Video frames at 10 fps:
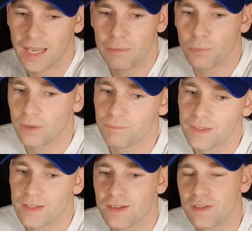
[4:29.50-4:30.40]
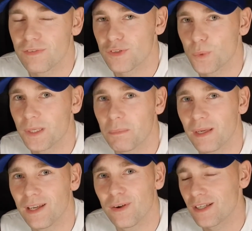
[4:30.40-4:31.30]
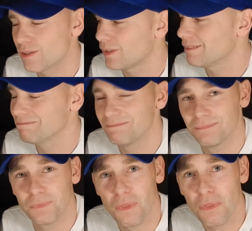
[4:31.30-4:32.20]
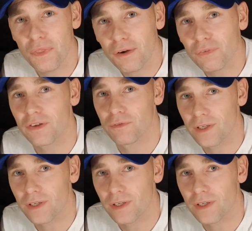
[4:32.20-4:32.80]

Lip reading: The camera, 720p eyesight, nothing